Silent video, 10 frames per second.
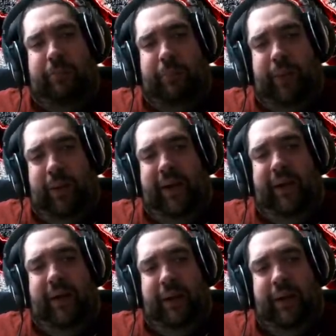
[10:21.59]

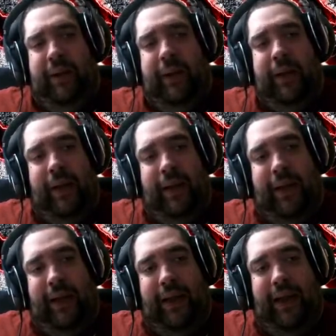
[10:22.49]
Melina,
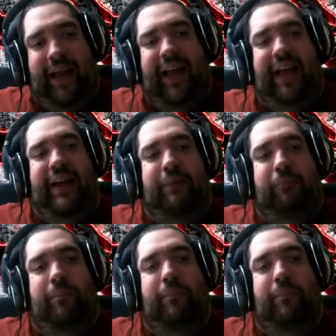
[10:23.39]
and